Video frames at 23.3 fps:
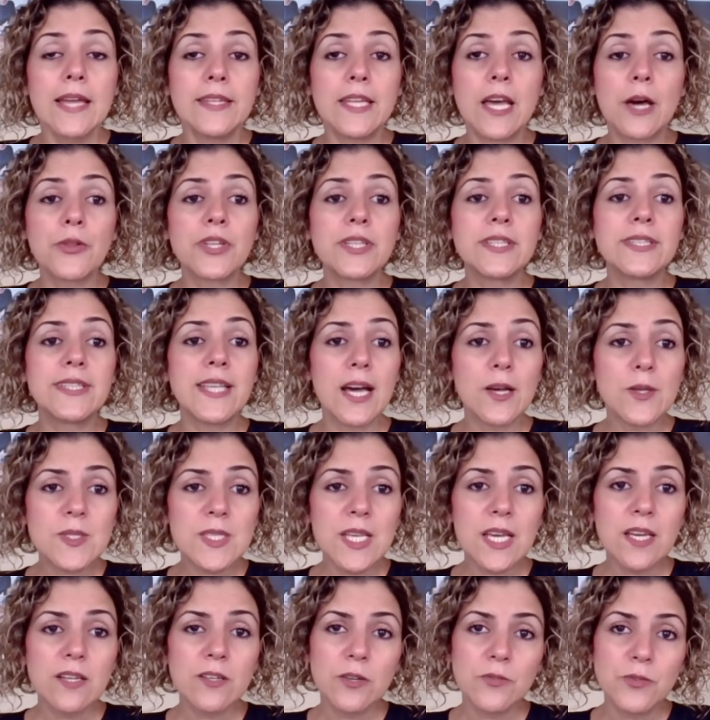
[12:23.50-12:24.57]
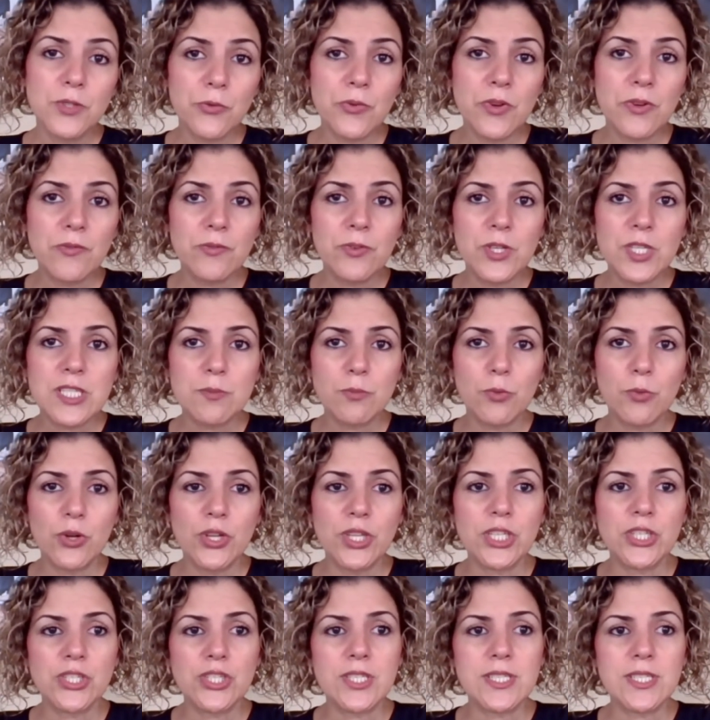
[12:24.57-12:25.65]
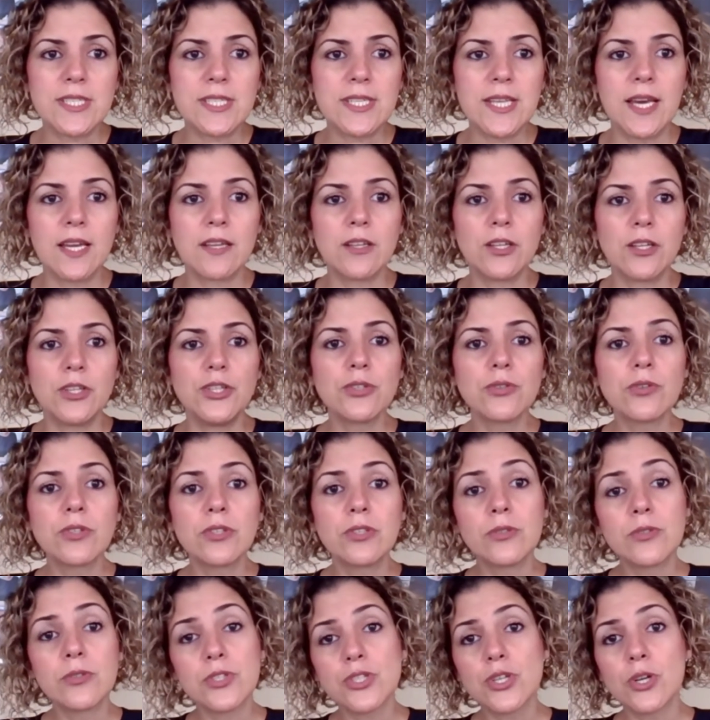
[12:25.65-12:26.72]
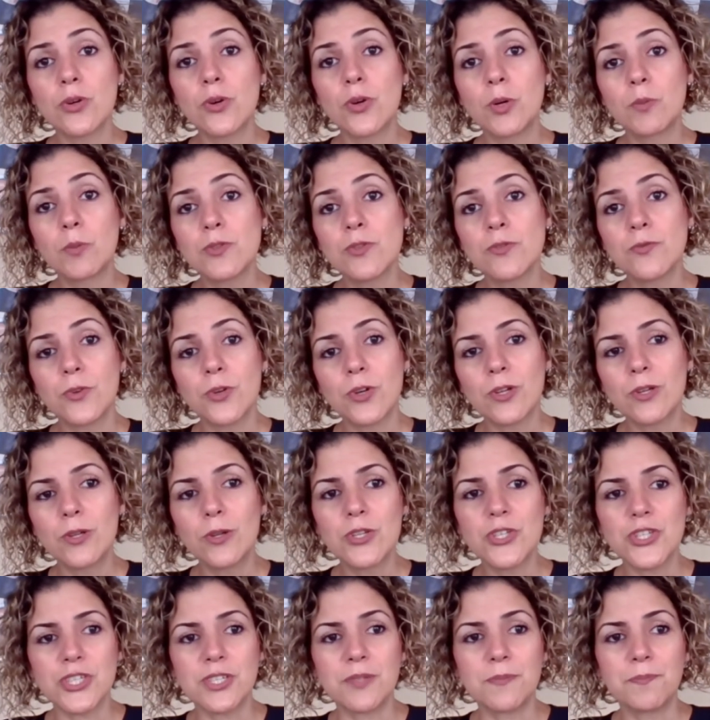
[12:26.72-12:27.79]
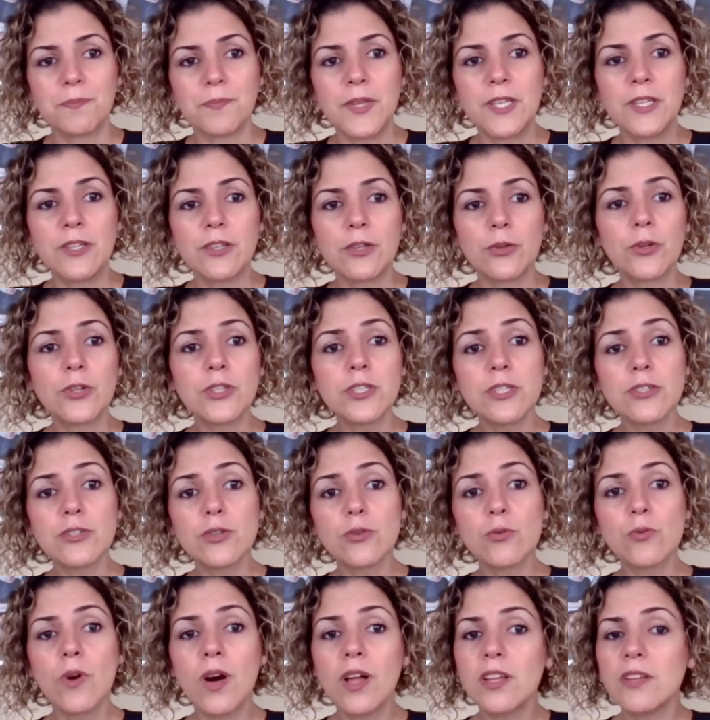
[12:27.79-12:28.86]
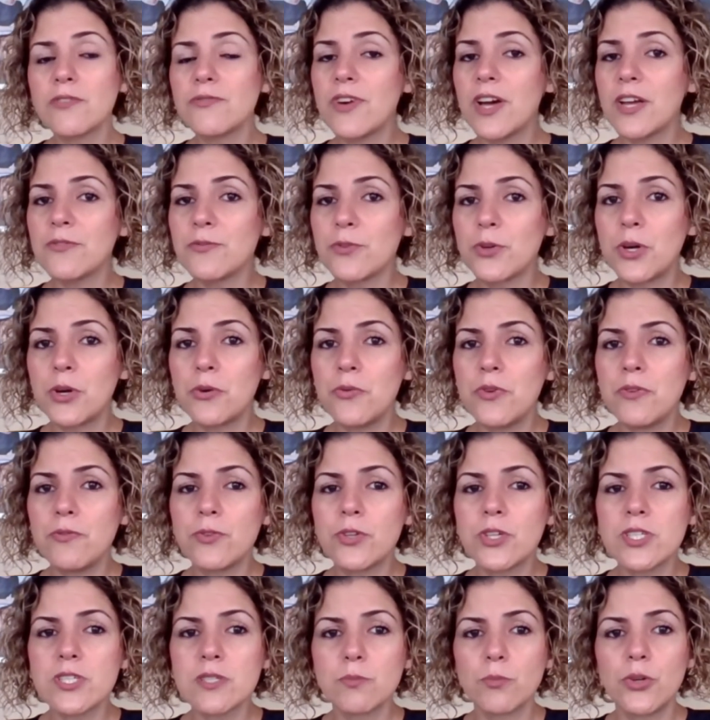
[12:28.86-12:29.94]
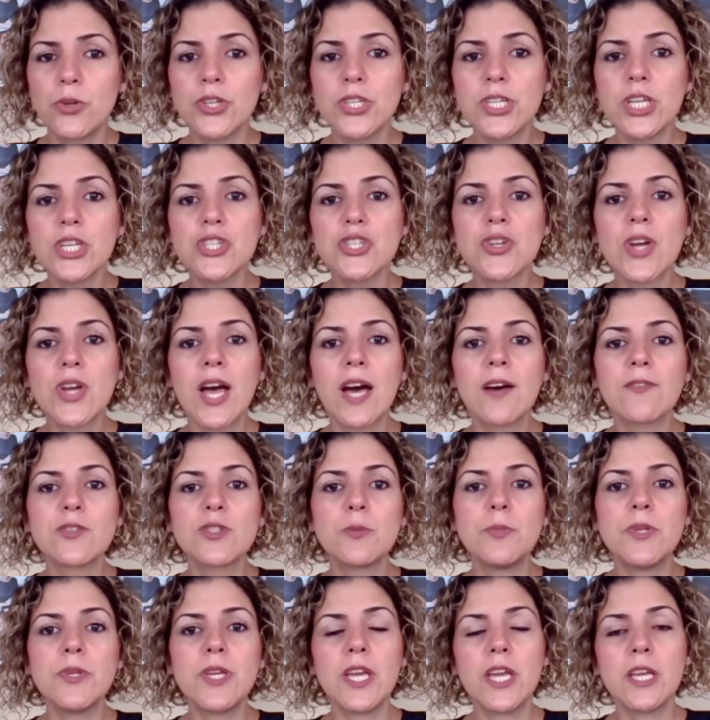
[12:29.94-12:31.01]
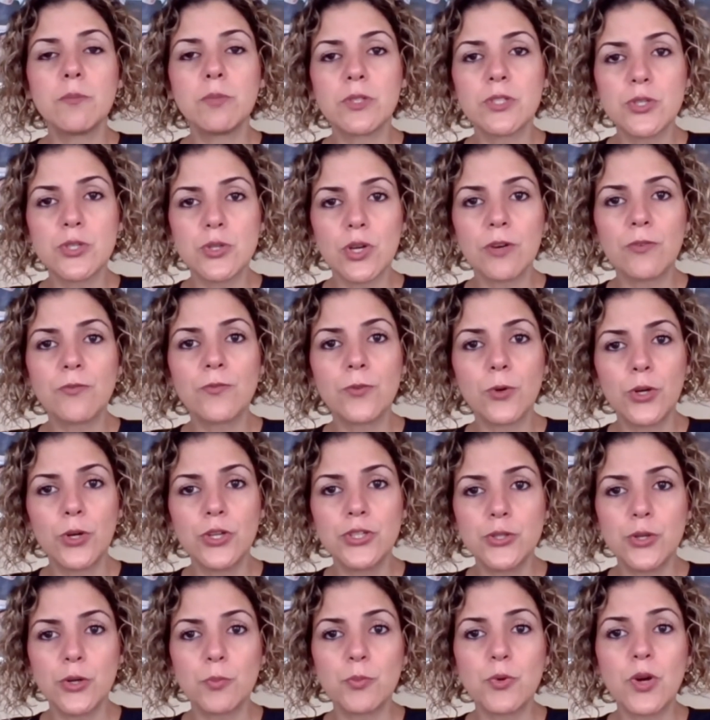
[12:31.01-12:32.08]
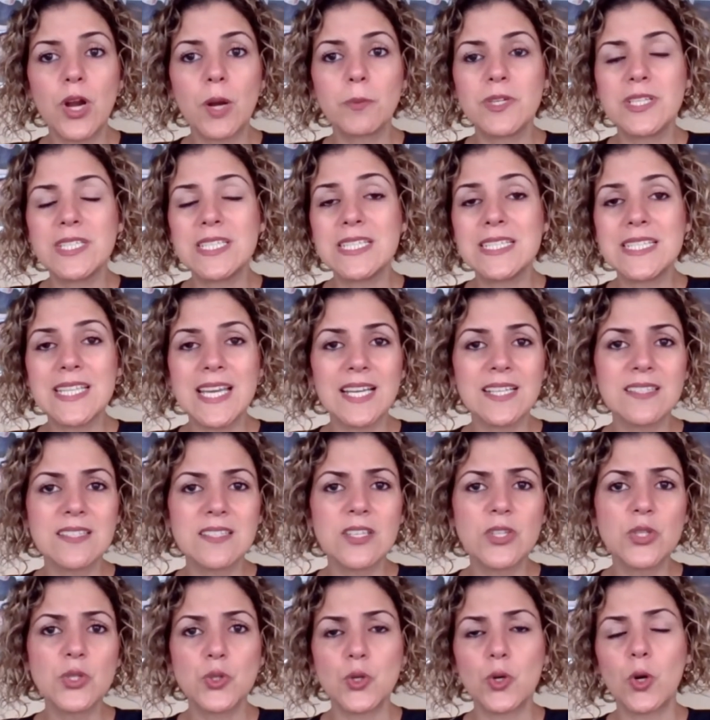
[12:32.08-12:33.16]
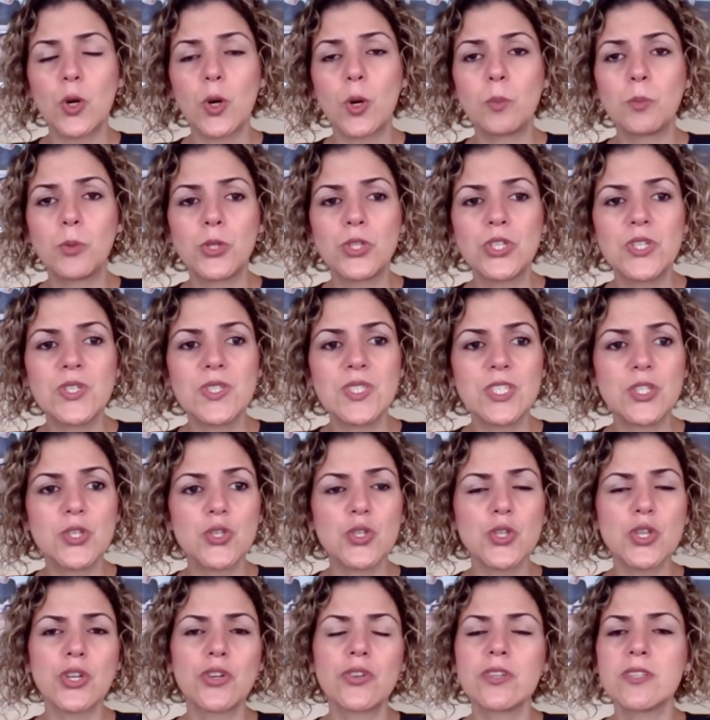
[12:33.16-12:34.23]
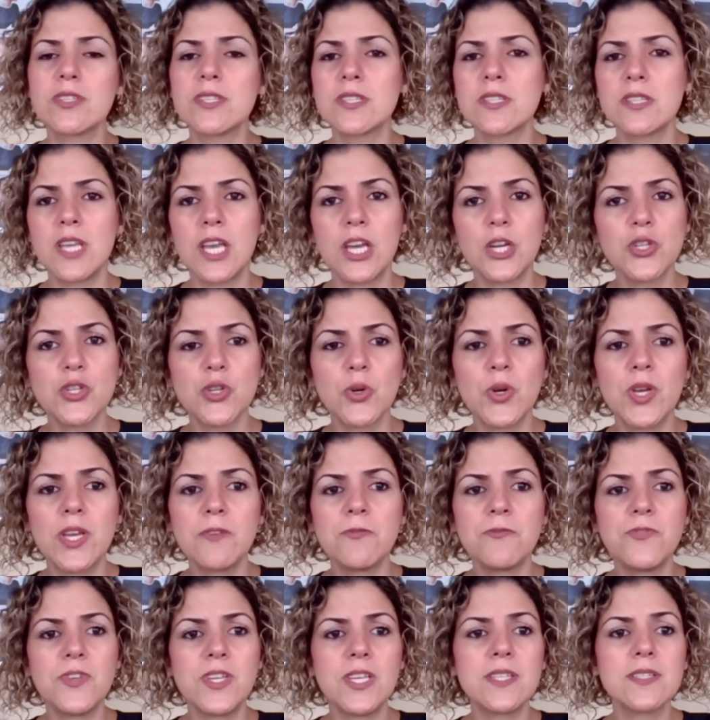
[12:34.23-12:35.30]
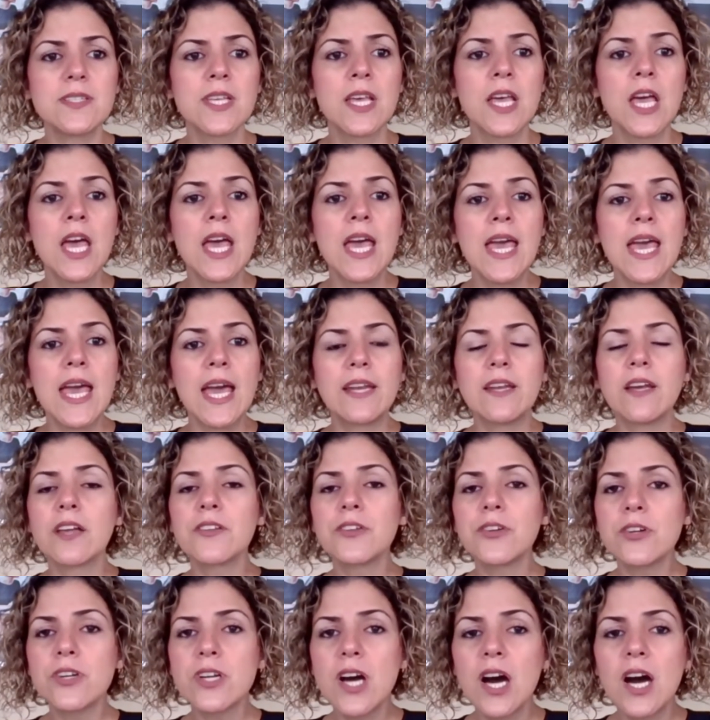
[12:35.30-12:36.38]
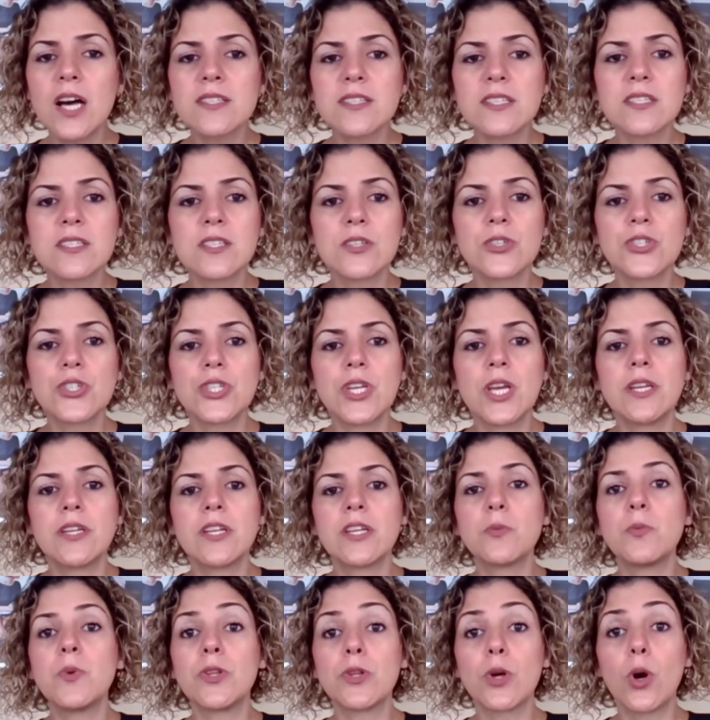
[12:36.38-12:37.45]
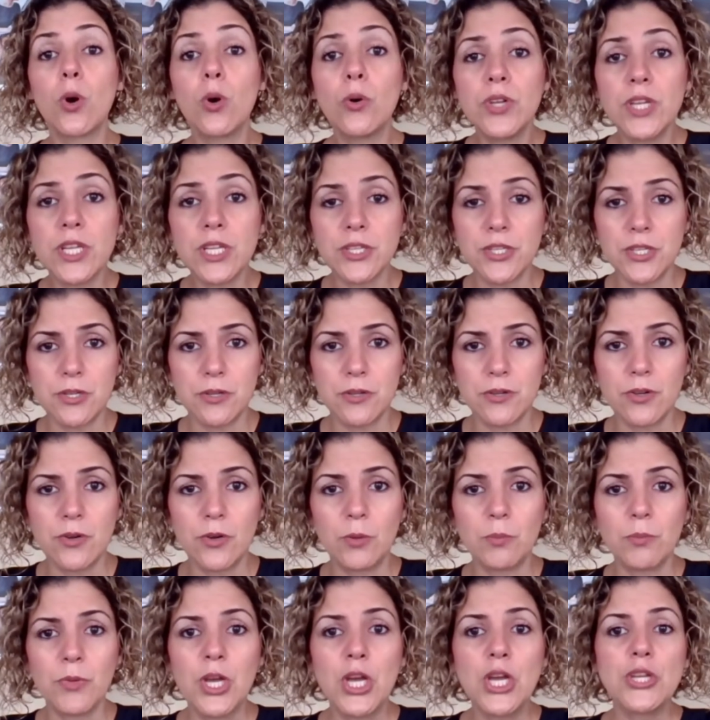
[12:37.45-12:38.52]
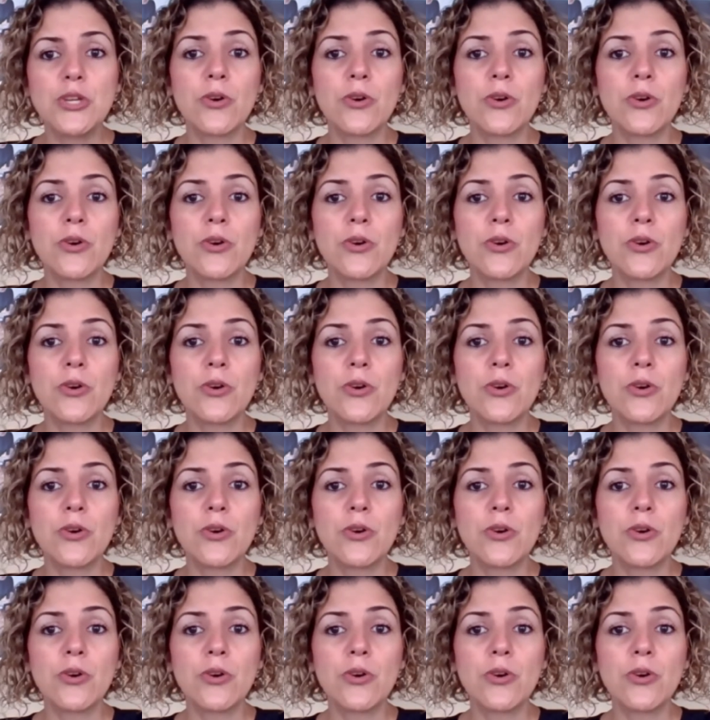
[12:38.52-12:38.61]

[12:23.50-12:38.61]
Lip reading: Now, the downside of the reverse mortgage is that you could lose your home to foreclosure. In order to qualify for a reverse mortgage, you have to be able to afford your property taxes, your homeowner's insurance, the HOA fees, and other costs associated with owning your home.